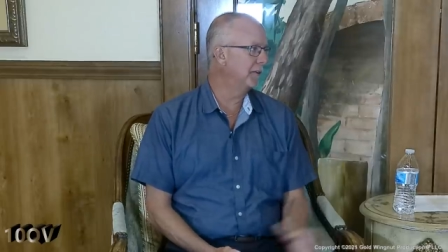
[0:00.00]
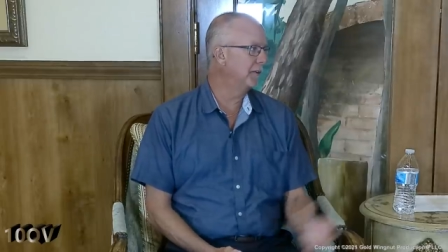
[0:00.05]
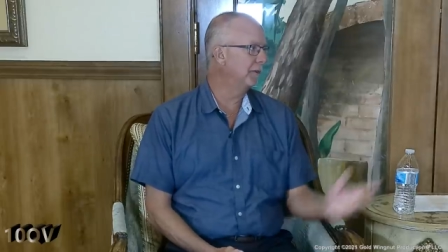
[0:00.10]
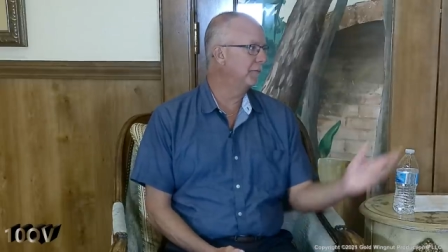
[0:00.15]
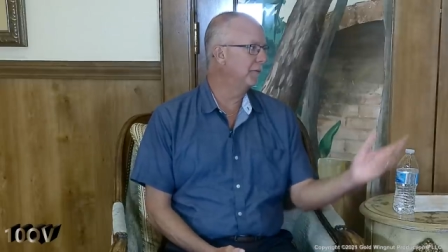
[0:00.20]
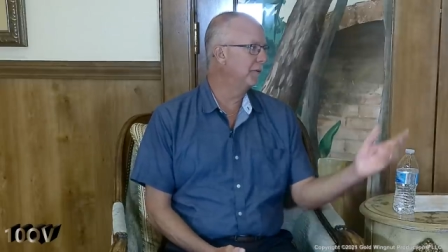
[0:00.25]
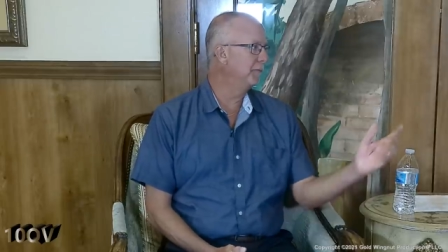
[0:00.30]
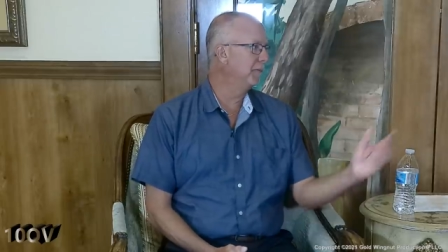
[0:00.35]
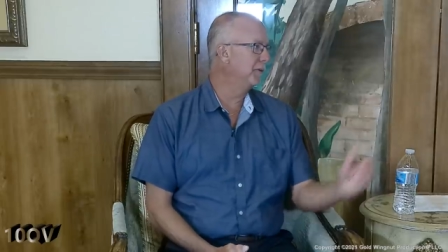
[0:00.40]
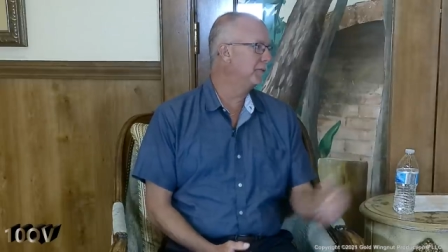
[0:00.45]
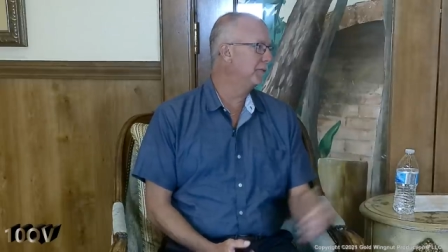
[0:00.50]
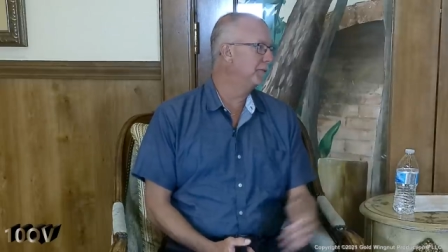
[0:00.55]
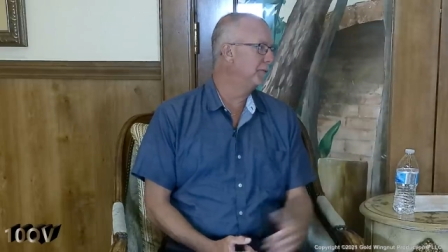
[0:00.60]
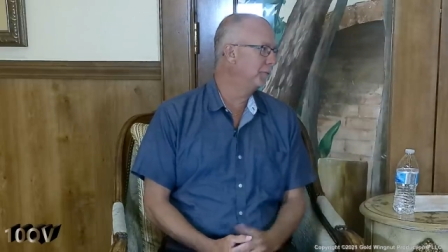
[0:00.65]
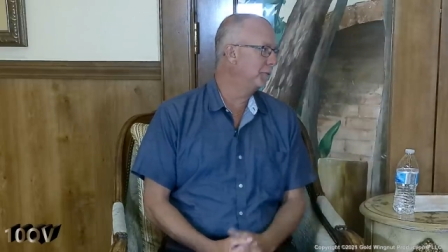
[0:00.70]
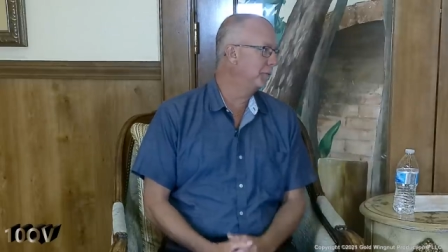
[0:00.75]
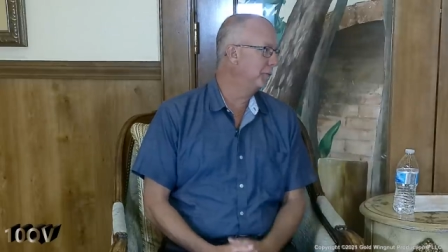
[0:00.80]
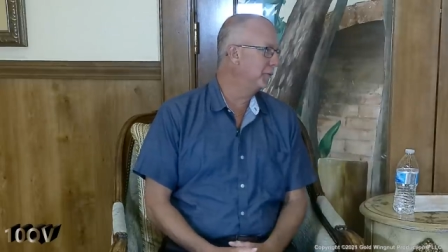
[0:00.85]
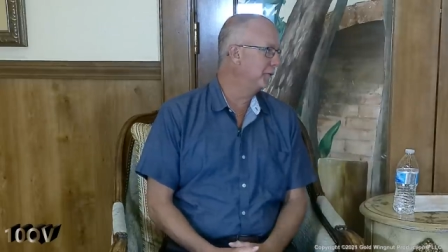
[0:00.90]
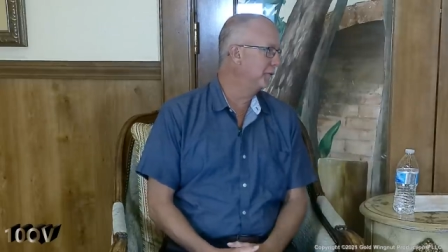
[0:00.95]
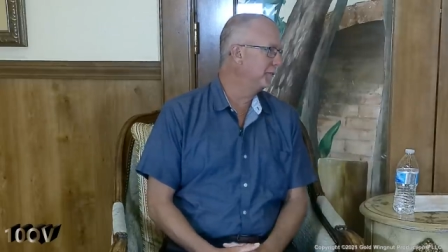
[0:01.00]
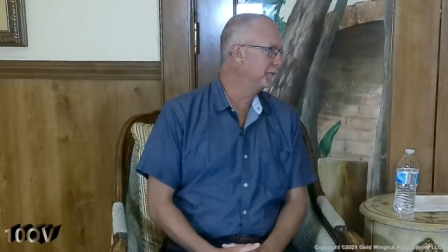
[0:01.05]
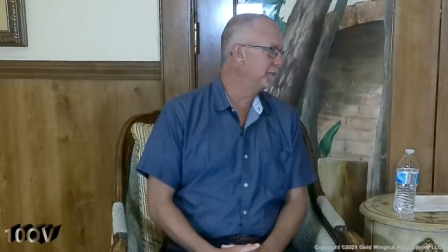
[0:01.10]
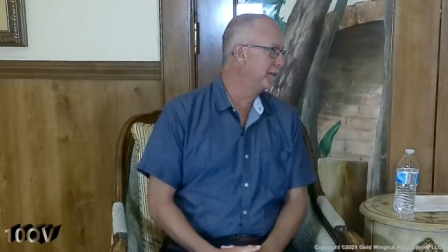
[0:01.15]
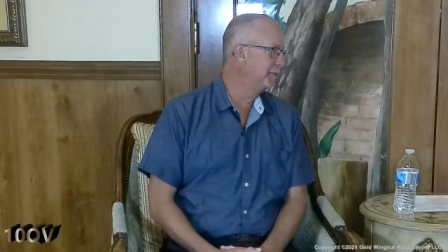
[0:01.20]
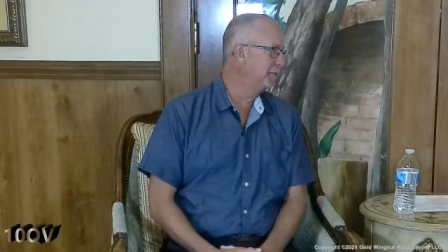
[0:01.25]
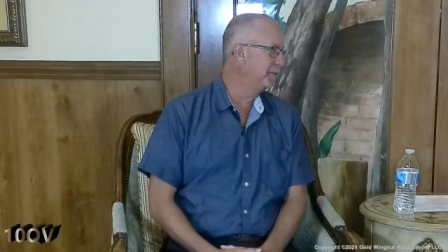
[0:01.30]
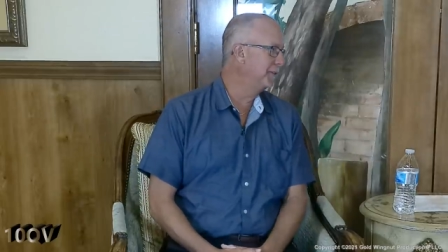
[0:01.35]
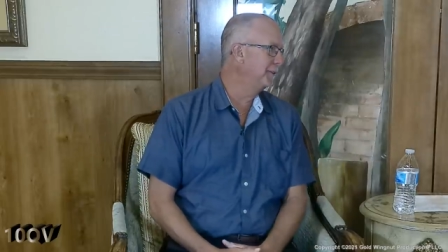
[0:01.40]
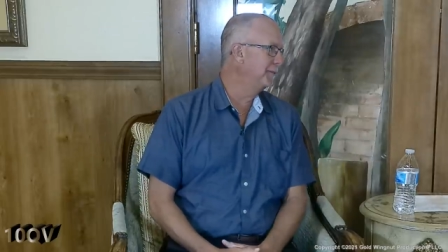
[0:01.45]
I think we mentioned
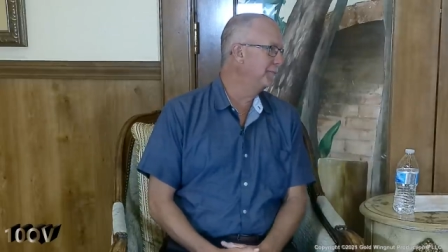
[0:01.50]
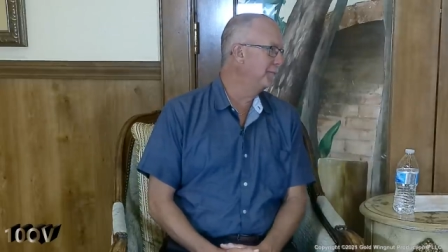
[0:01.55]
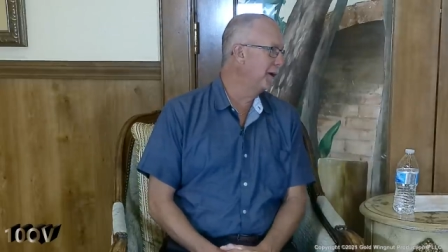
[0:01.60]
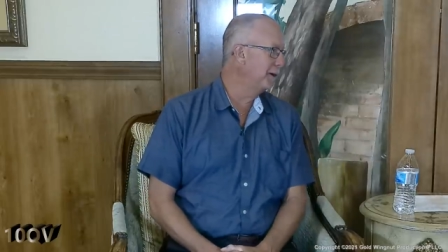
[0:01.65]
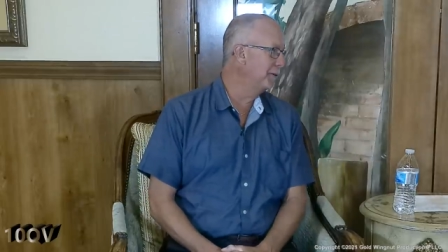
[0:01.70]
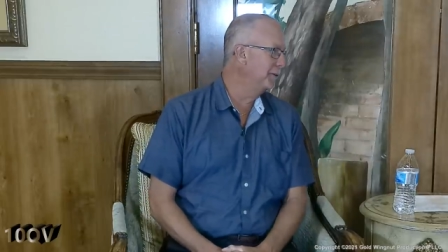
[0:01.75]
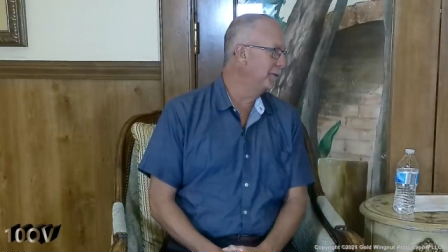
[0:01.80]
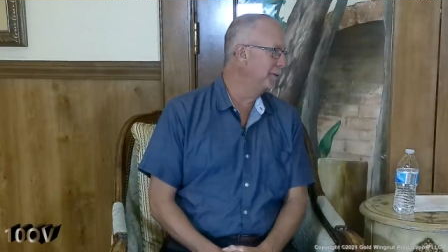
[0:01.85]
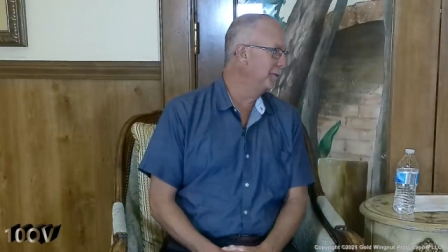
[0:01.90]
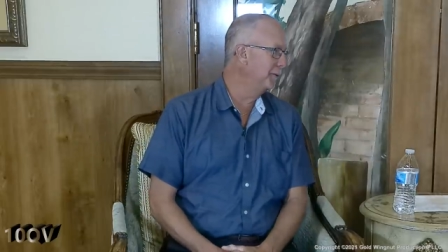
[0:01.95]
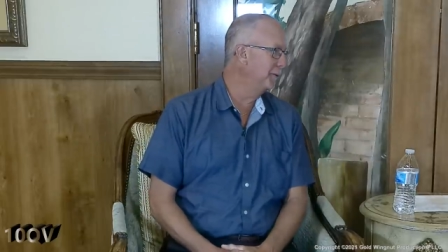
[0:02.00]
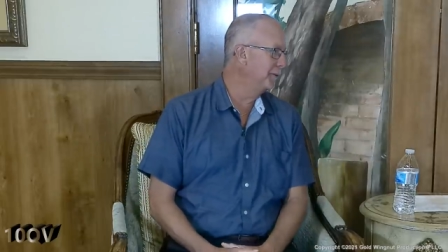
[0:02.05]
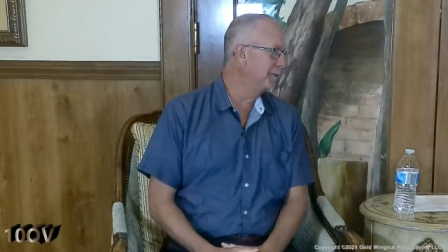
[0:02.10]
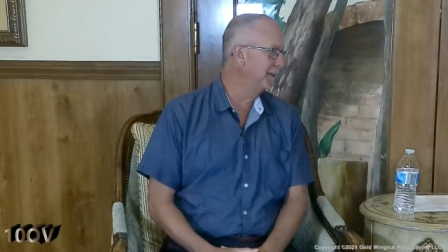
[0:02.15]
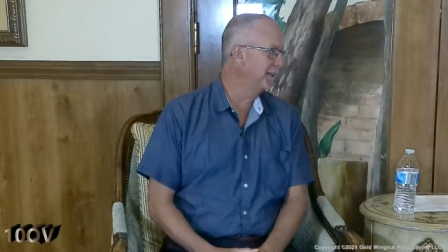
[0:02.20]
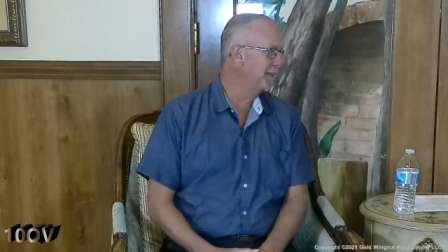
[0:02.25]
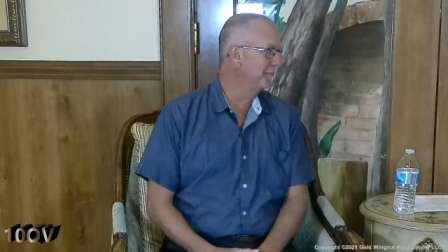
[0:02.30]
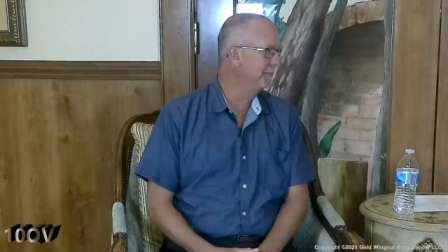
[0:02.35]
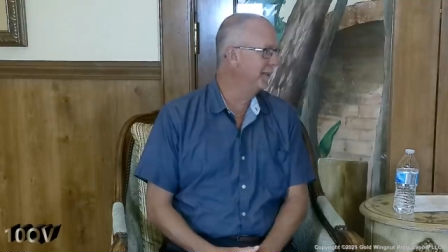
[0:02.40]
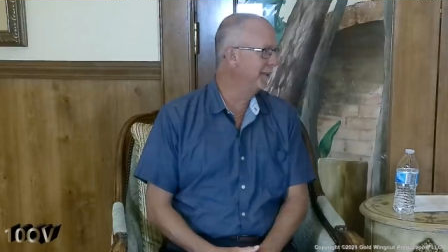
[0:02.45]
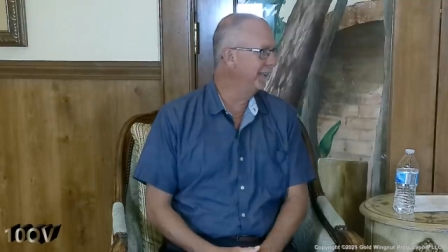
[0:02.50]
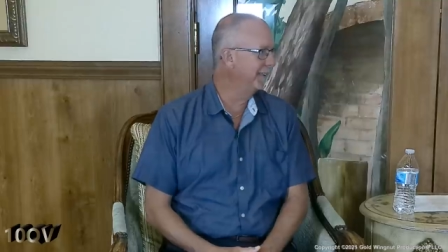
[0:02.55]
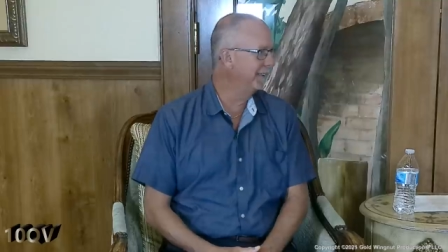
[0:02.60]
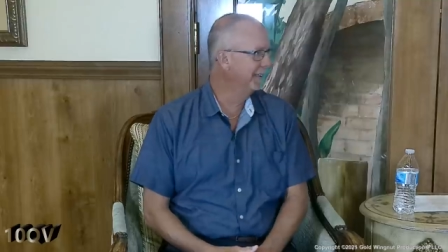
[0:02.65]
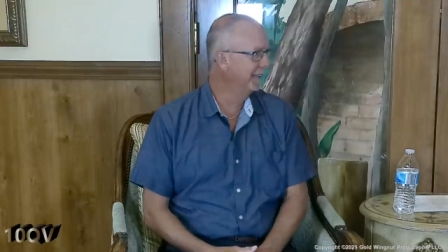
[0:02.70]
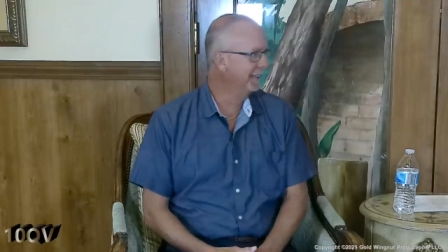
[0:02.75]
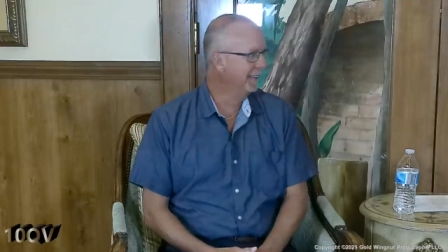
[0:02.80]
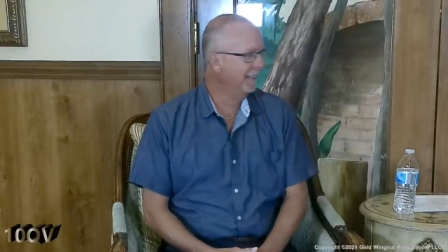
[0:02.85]
217 bocce courts at a meeting